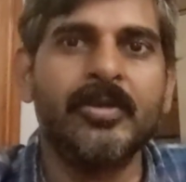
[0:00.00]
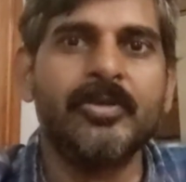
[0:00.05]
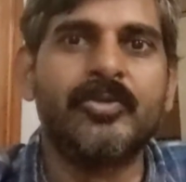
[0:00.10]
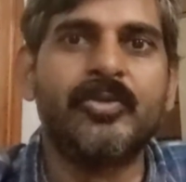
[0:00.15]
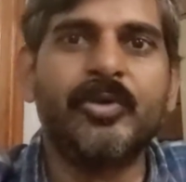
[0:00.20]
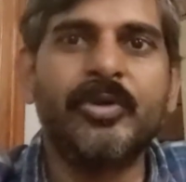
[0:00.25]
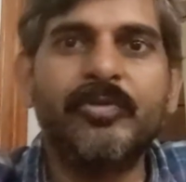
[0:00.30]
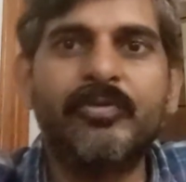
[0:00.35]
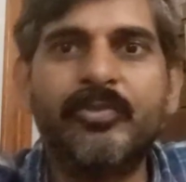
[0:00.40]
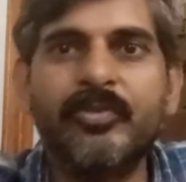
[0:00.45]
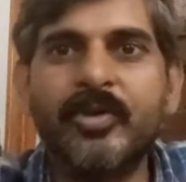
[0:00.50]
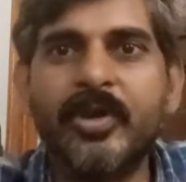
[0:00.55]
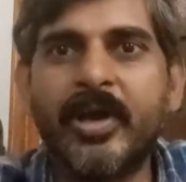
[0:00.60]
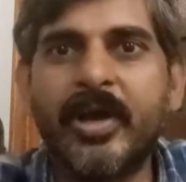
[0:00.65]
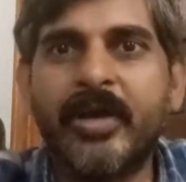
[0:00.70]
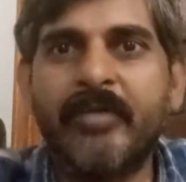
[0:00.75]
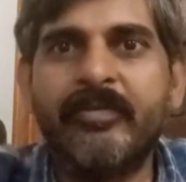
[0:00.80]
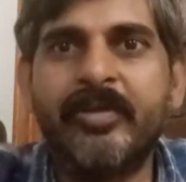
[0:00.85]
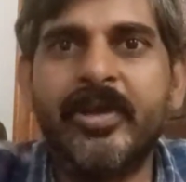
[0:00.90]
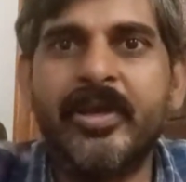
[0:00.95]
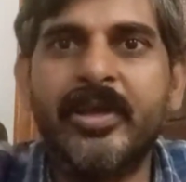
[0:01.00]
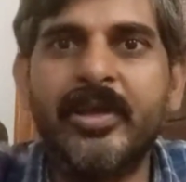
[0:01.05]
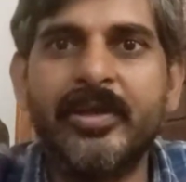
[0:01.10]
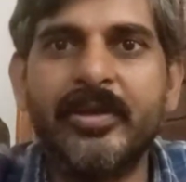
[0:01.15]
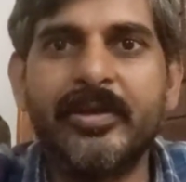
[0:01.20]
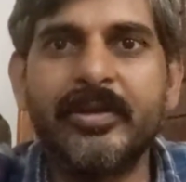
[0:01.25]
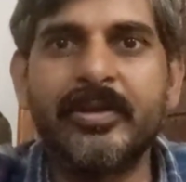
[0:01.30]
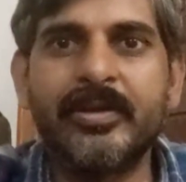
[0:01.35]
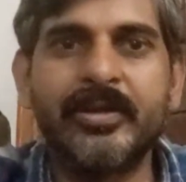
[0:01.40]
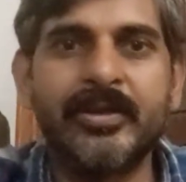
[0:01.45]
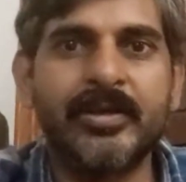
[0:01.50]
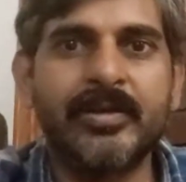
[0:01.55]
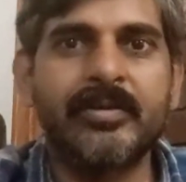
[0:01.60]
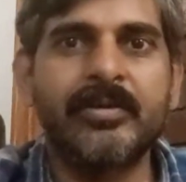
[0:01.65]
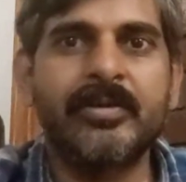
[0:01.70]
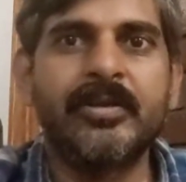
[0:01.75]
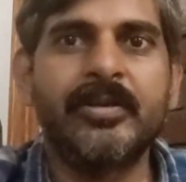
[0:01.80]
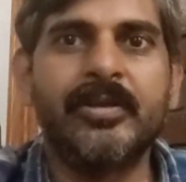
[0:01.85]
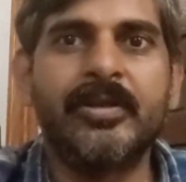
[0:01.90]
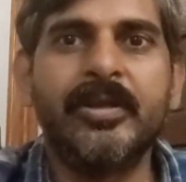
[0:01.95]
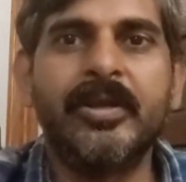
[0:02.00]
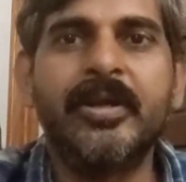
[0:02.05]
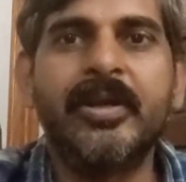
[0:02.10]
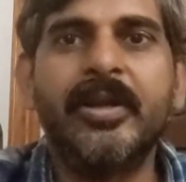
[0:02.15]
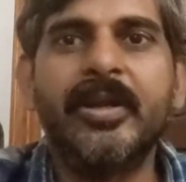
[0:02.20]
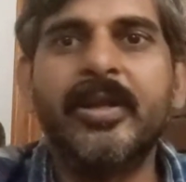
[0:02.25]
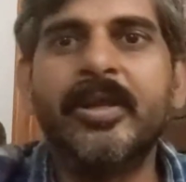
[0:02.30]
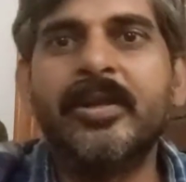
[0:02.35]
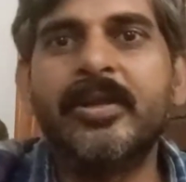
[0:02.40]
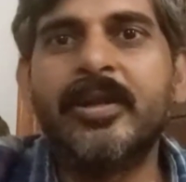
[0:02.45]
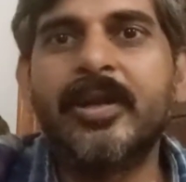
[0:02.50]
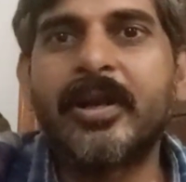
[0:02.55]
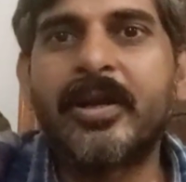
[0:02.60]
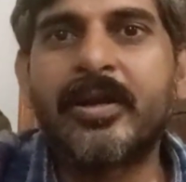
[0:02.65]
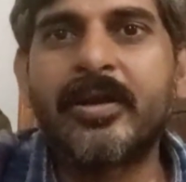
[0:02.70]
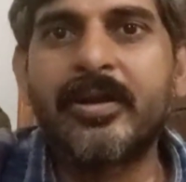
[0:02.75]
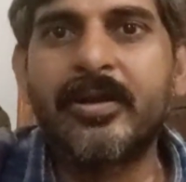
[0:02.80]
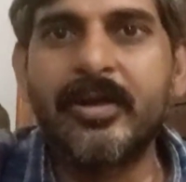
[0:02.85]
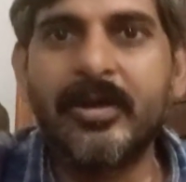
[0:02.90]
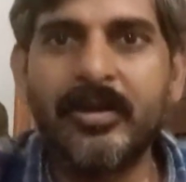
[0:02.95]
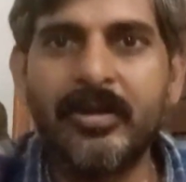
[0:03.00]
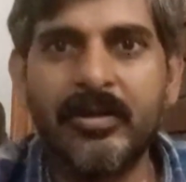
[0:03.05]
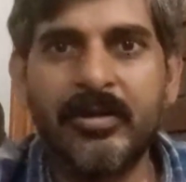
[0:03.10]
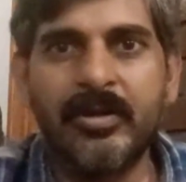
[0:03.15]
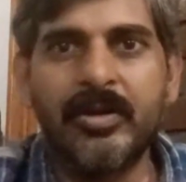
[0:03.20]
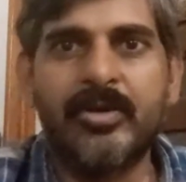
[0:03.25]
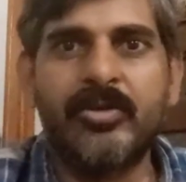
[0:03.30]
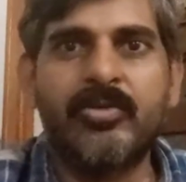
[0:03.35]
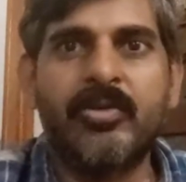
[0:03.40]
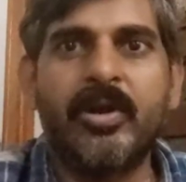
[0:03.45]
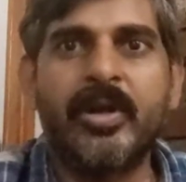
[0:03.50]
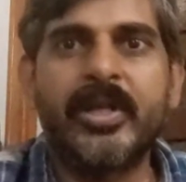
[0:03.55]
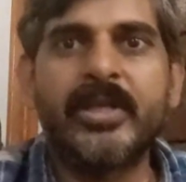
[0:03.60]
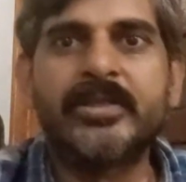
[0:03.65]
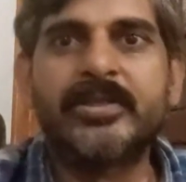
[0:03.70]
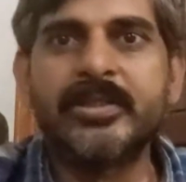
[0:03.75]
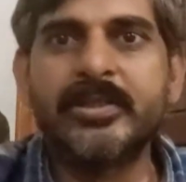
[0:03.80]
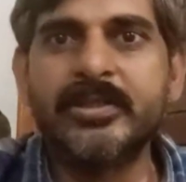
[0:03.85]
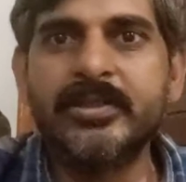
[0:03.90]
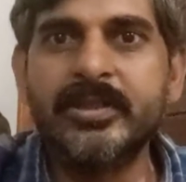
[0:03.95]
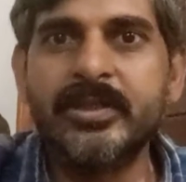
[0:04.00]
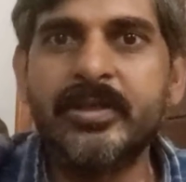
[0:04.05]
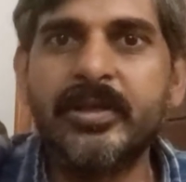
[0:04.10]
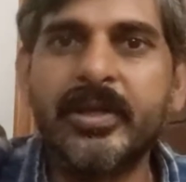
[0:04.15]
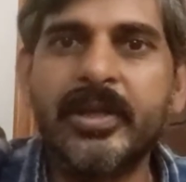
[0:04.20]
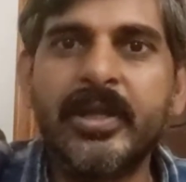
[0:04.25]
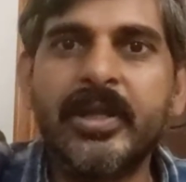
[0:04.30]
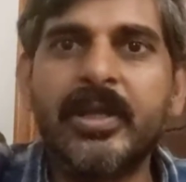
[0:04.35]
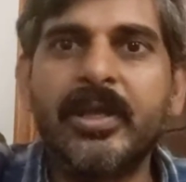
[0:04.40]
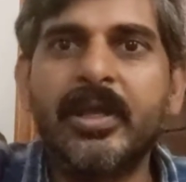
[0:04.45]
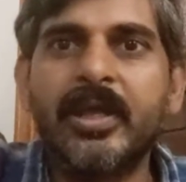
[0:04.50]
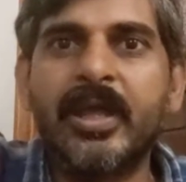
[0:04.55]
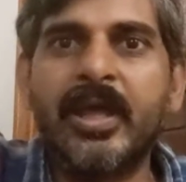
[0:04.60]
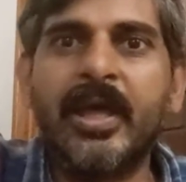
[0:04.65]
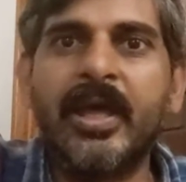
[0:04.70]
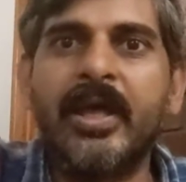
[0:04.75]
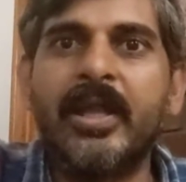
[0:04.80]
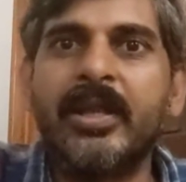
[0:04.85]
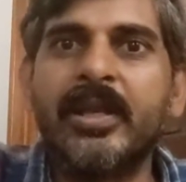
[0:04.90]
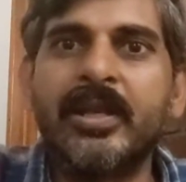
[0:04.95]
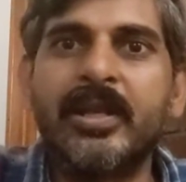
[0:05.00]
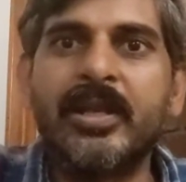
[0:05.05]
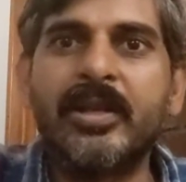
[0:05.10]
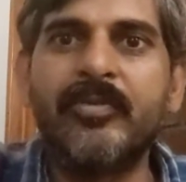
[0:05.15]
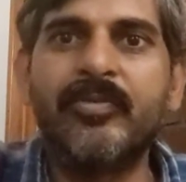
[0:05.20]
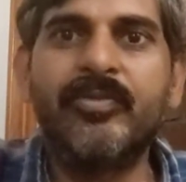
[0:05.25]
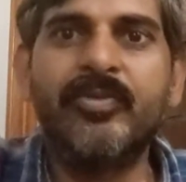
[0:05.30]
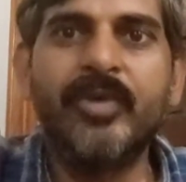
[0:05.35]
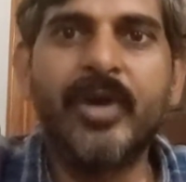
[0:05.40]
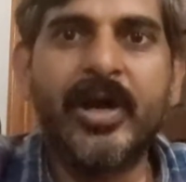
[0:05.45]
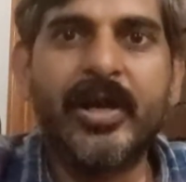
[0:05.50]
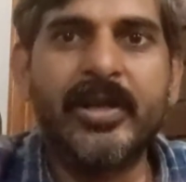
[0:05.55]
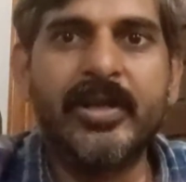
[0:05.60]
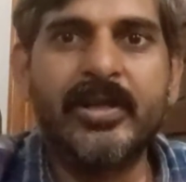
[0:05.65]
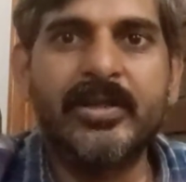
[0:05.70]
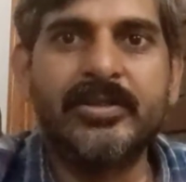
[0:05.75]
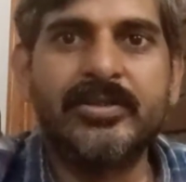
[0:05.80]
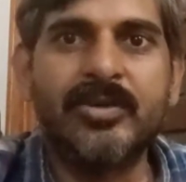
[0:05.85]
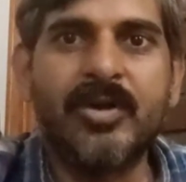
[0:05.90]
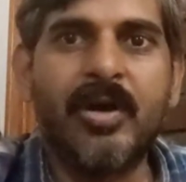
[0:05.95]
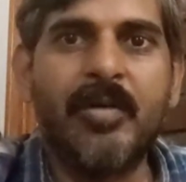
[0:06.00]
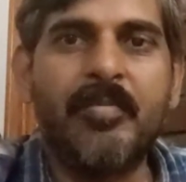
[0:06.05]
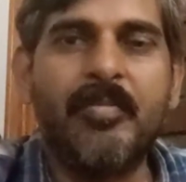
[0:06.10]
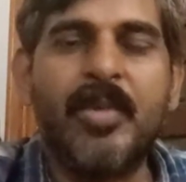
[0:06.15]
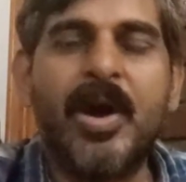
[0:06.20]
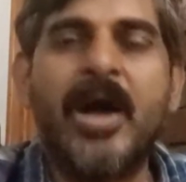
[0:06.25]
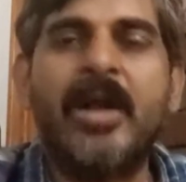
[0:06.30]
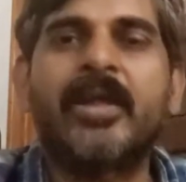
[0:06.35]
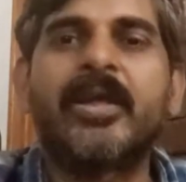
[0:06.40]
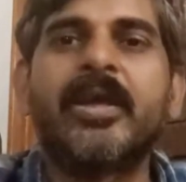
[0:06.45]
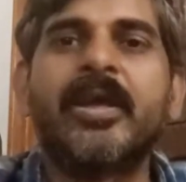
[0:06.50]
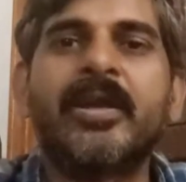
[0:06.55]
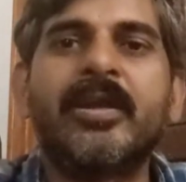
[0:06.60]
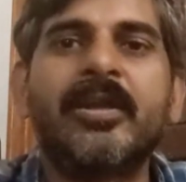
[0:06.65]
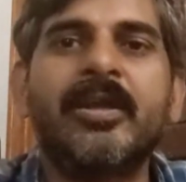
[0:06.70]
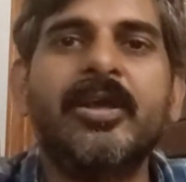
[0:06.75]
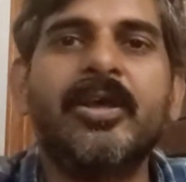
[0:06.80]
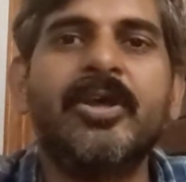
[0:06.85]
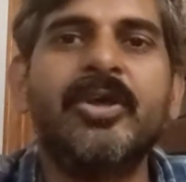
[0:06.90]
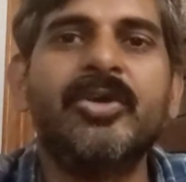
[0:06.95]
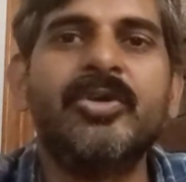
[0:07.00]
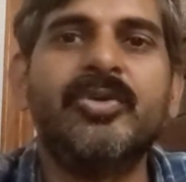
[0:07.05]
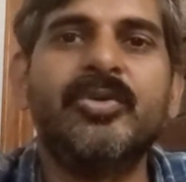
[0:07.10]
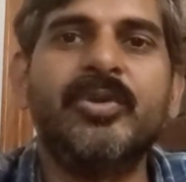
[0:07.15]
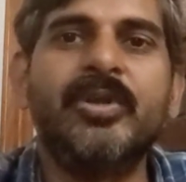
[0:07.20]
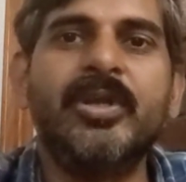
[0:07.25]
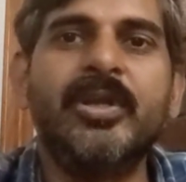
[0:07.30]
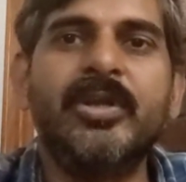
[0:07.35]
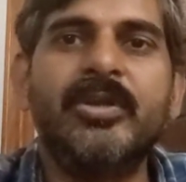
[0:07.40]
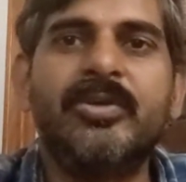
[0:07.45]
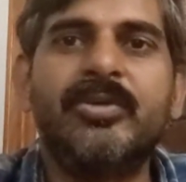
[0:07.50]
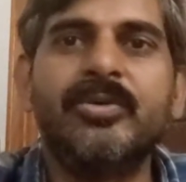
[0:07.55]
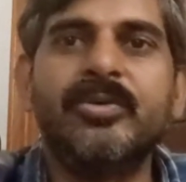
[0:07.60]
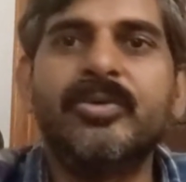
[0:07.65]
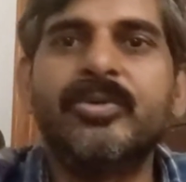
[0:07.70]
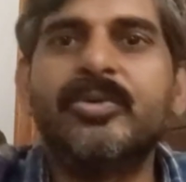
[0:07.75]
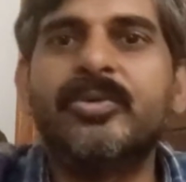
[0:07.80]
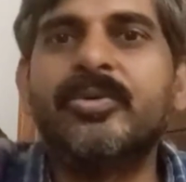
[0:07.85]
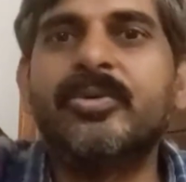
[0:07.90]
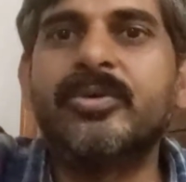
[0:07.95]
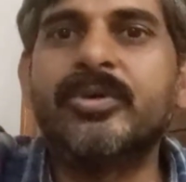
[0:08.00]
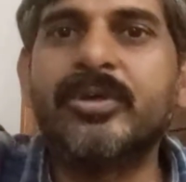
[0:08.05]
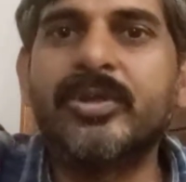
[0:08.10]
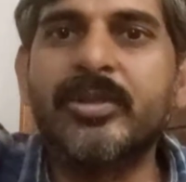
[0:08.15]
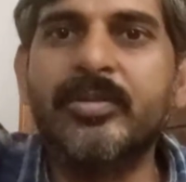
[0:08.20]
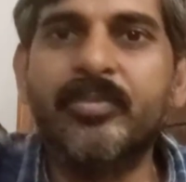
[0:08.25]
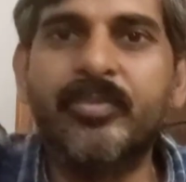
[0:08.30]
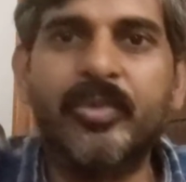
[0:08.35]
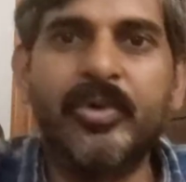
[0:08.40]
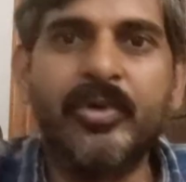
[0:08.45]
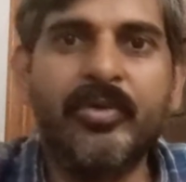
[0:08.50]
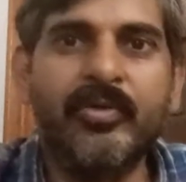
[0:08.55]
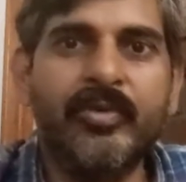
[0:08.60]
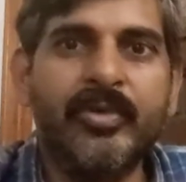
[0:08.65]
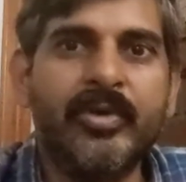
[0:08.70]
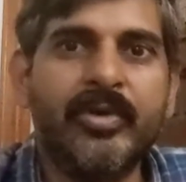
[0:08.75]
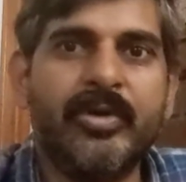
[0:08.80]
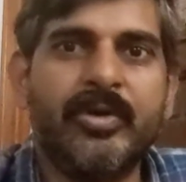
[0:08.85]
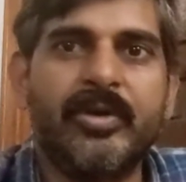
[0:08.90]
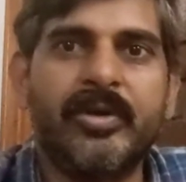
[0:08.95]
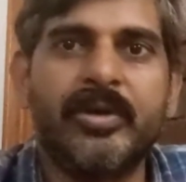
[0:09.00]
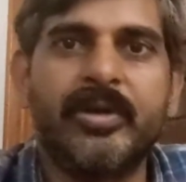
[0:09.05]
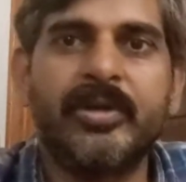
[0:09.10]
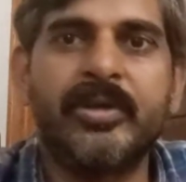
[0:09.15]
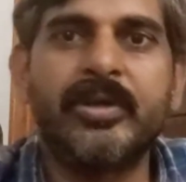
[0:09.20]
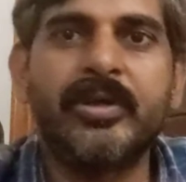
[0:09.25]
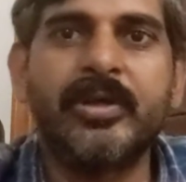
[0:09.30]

So if you have a degree in electrical or electronics engineering, and if you are in a job market, you need to improve your